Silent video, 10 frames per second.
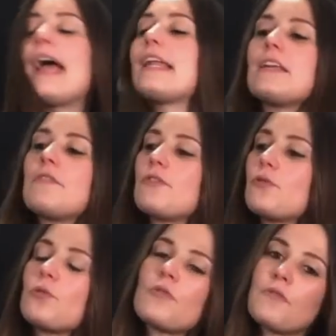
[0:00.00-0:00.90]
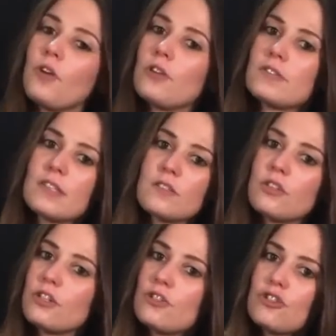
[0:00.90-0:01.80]
and even through the verses,
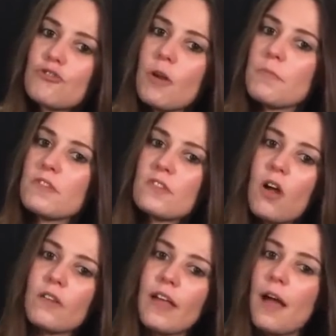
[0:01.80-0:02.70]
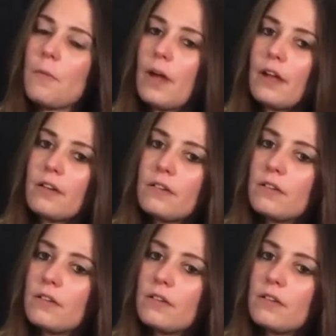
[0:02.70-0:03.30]
you can strum the song that way.